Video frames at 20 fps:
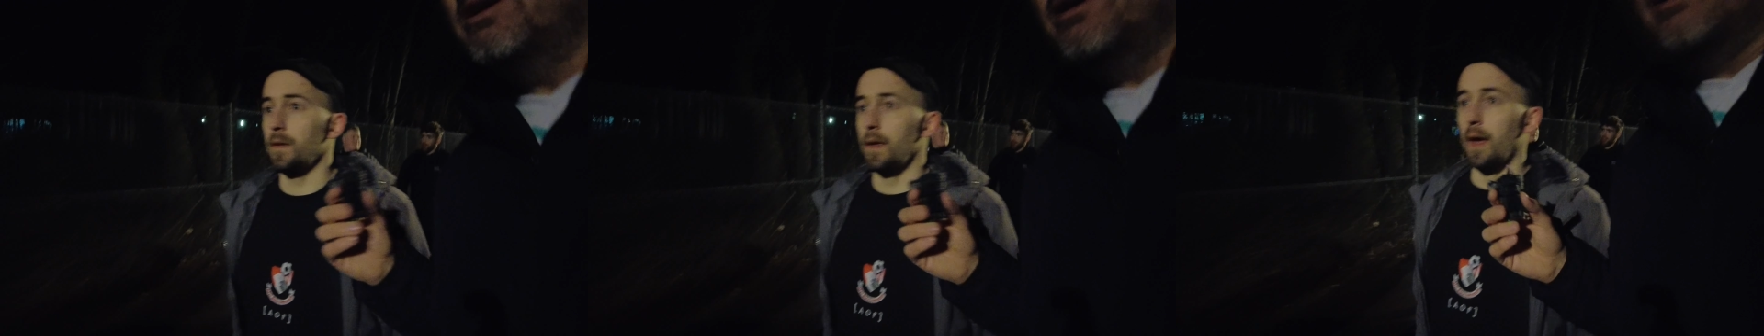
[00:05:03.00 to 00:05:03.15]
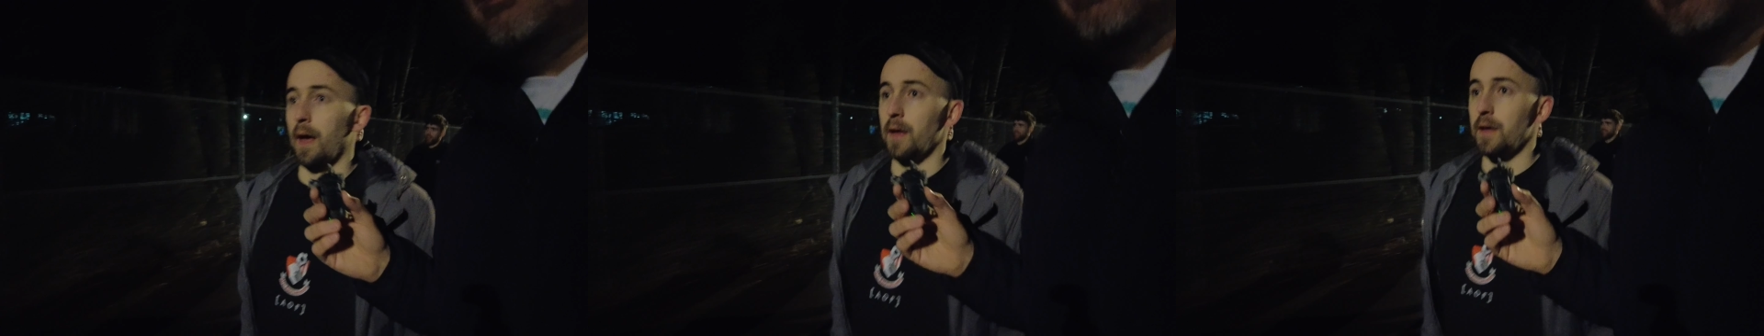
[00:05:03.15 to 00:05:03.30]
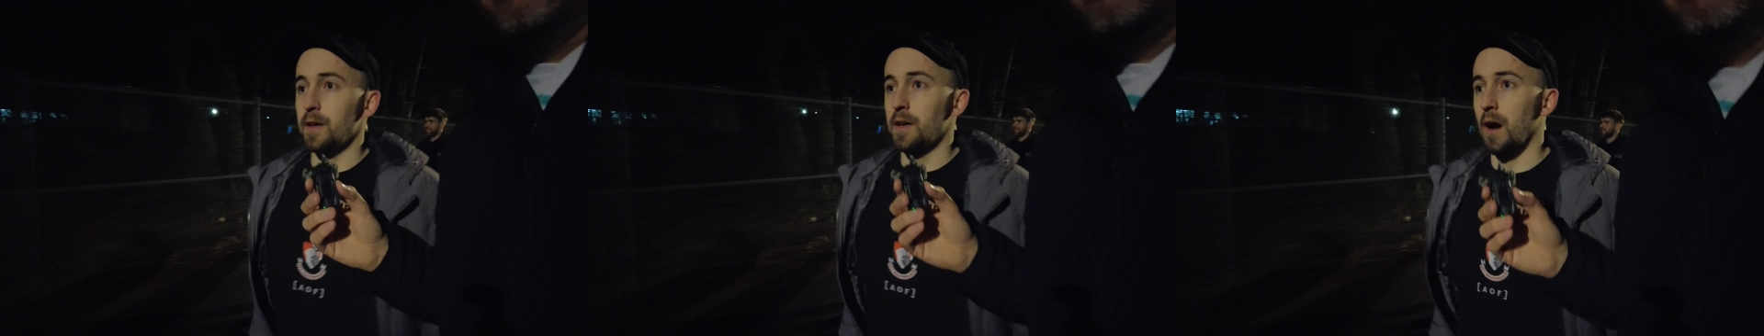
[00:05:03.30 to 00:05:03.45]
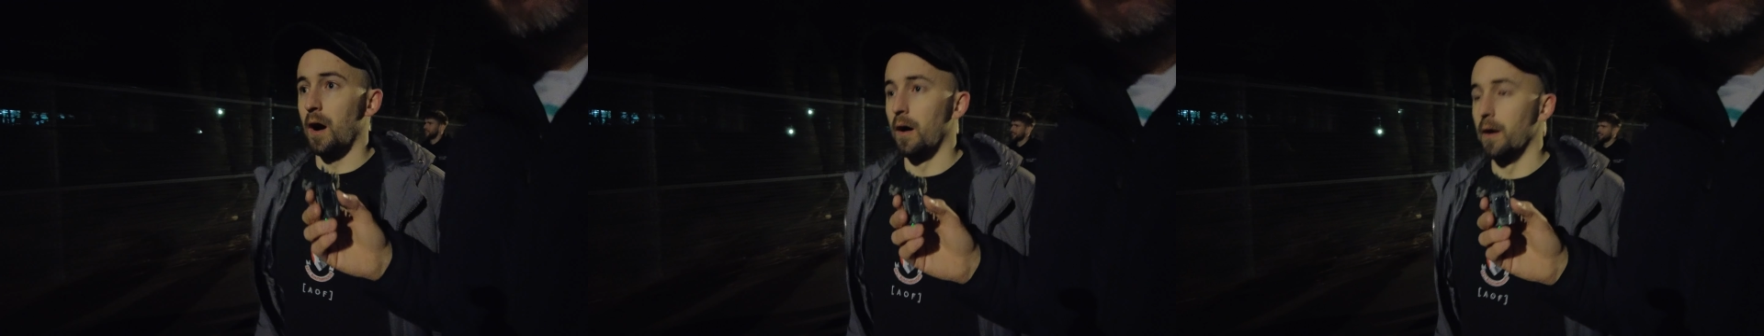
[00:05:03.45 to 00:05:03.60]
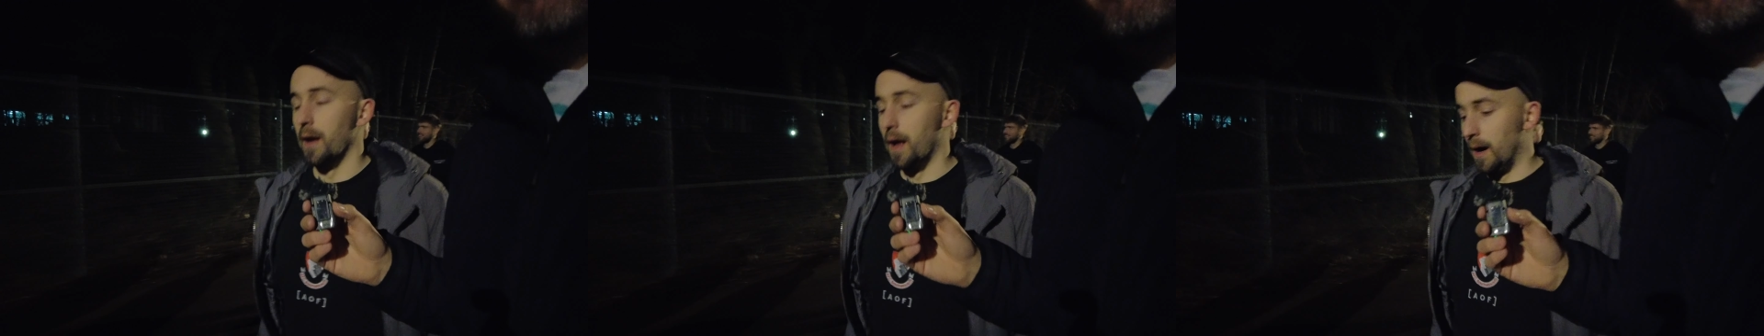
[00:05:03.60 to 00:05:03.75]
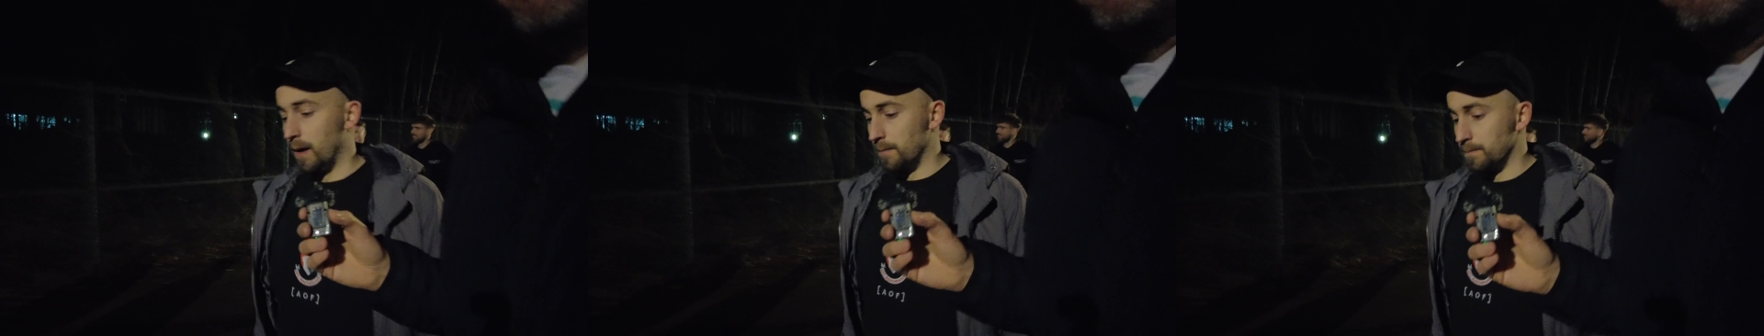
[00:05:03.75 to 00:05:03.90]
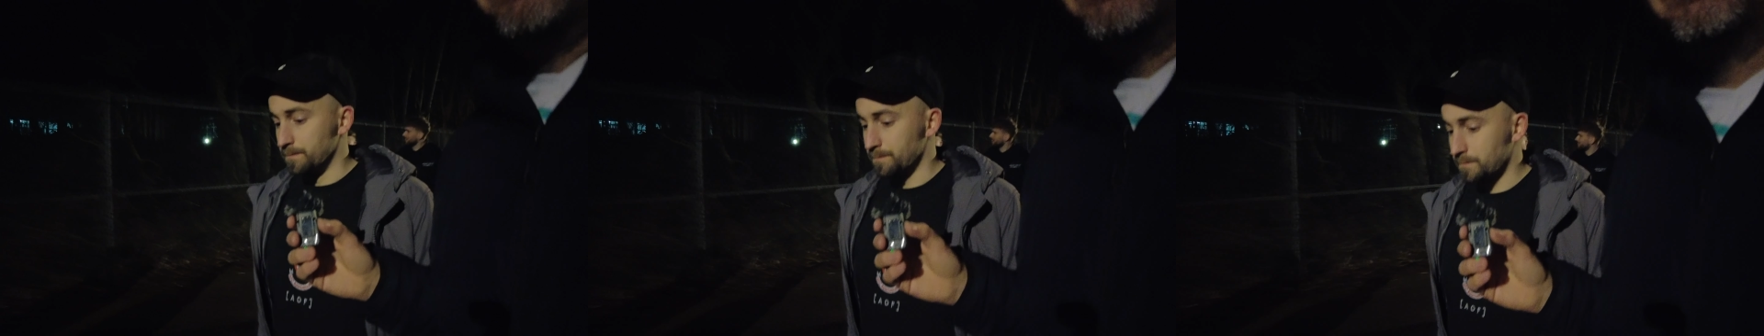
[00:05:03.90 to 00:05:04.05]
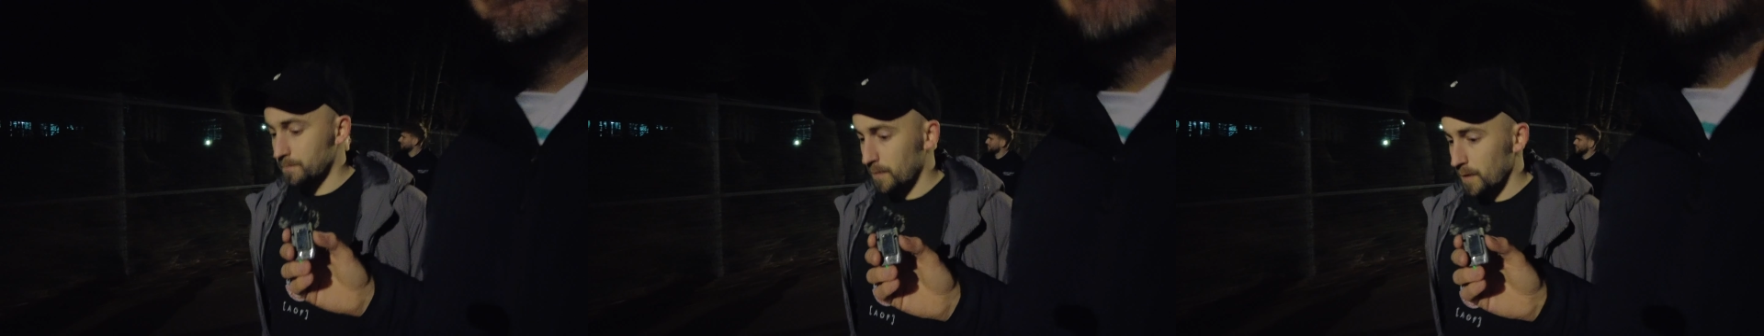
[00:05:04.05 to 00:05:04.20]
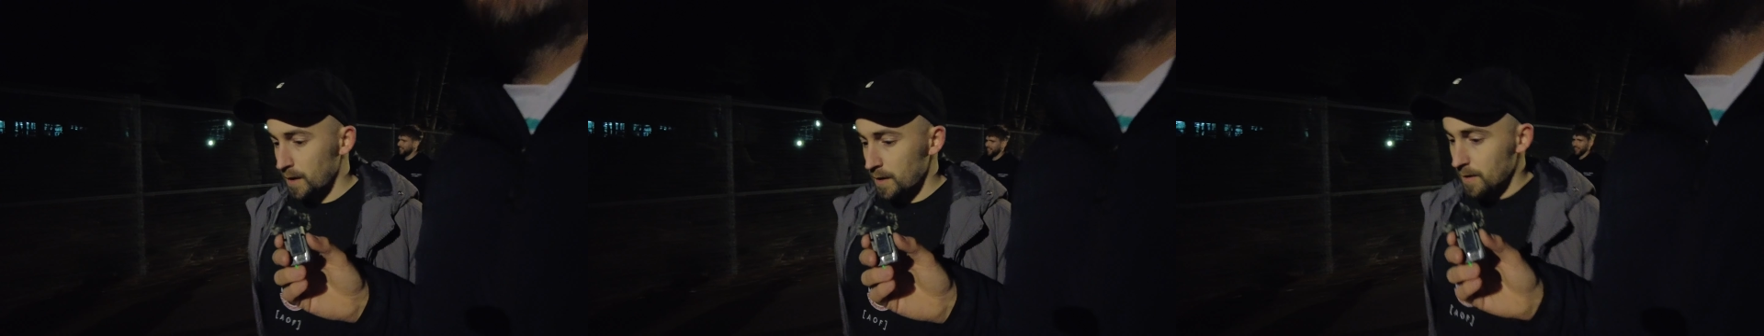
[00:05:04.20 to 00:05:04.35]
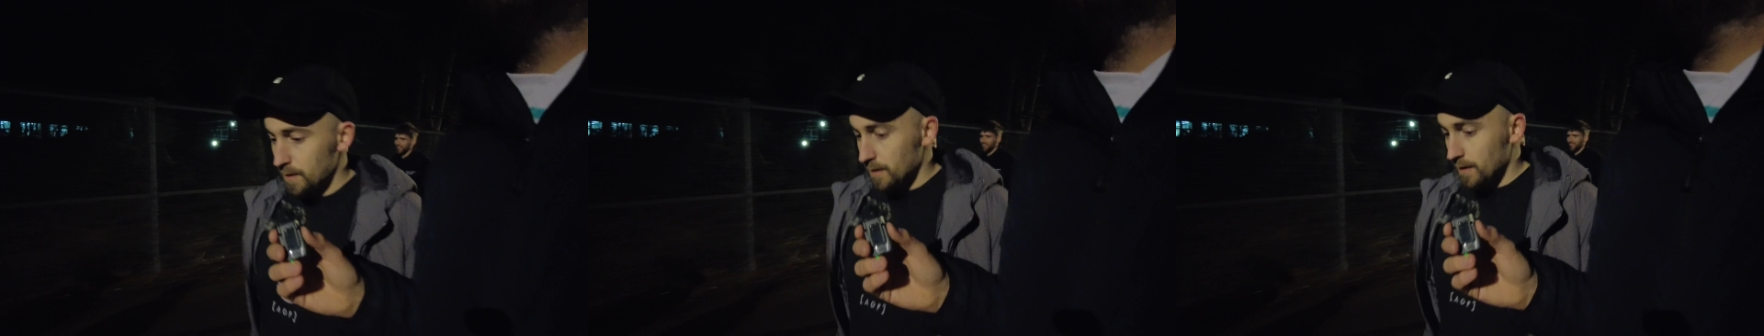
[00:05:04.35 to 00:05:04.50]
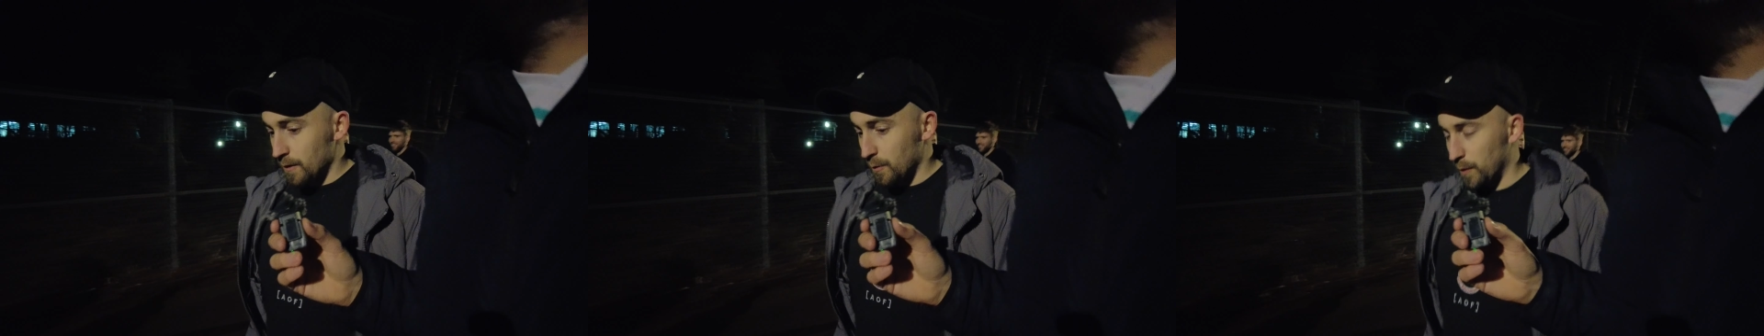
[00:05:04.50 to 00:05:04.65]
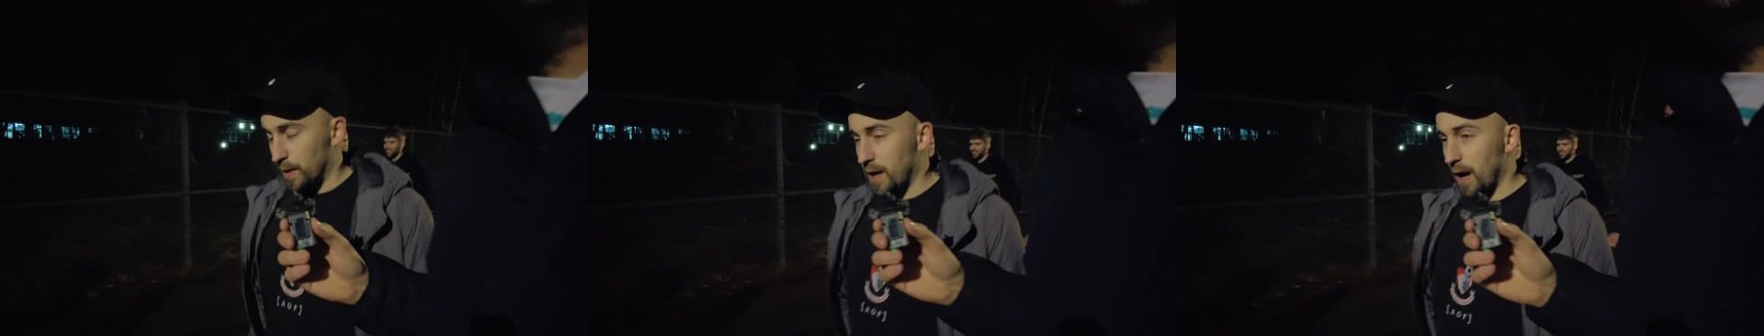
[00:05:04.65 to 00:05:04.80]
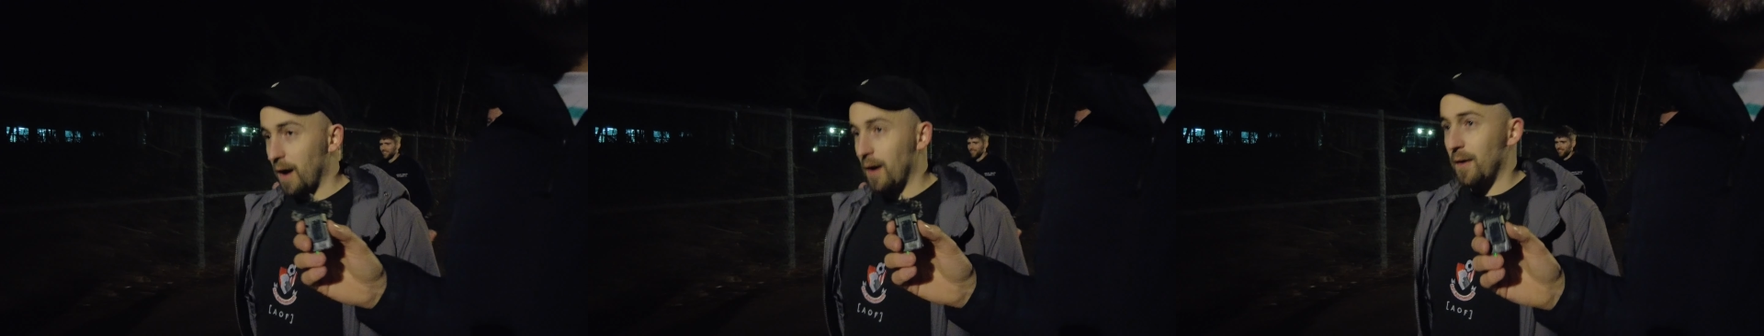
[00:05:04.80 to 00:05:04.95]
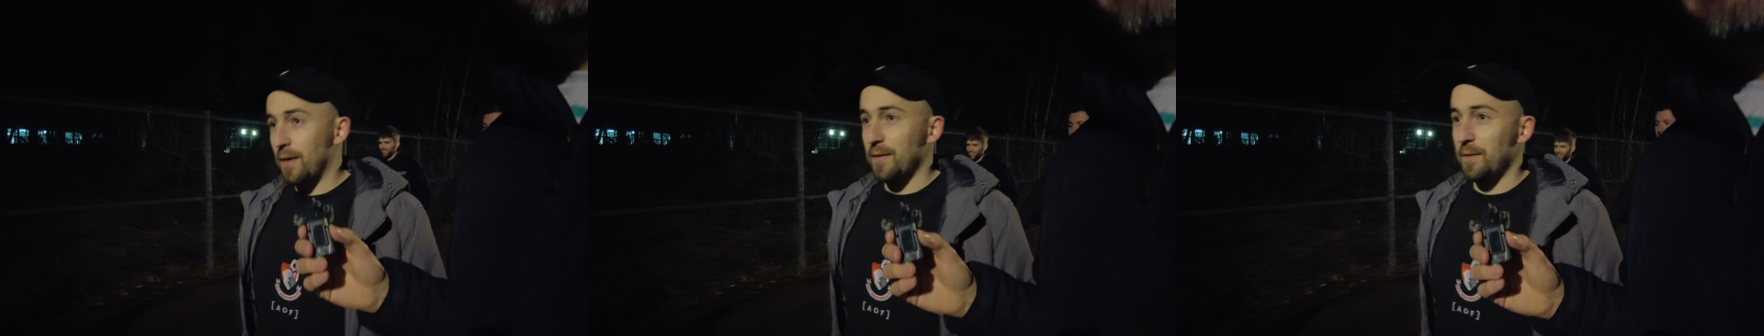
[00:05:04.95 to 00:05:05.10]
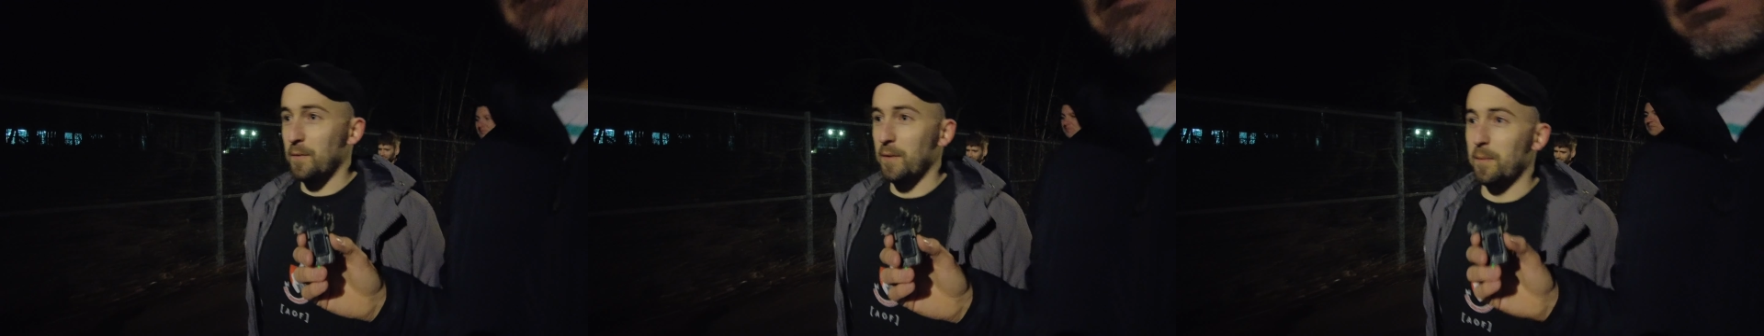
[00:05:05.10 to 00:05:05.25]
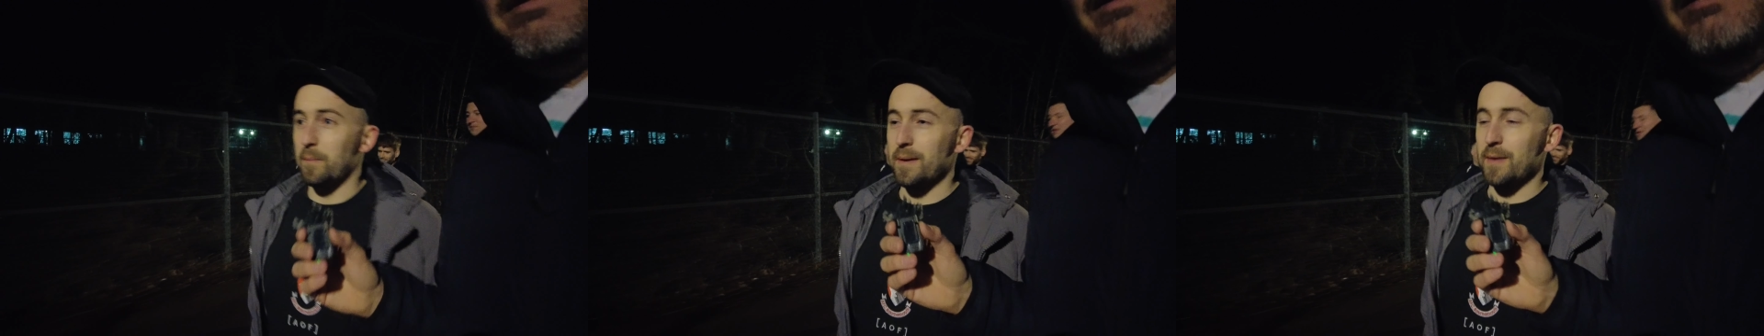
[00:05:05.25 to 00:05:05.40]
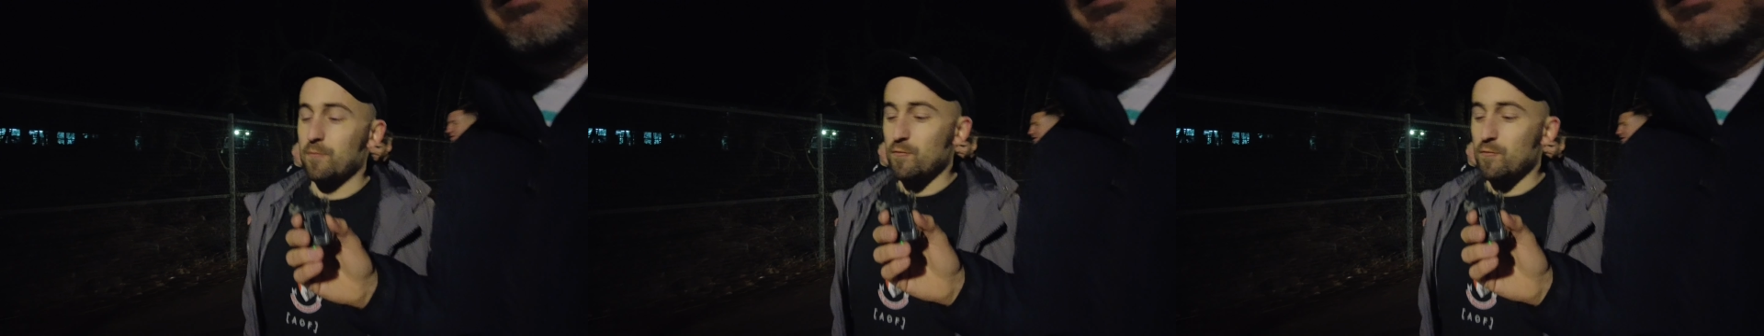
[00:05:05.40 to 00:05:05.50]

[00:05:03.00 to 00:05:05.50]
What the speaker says: Yeah, you can't. We can't. It would be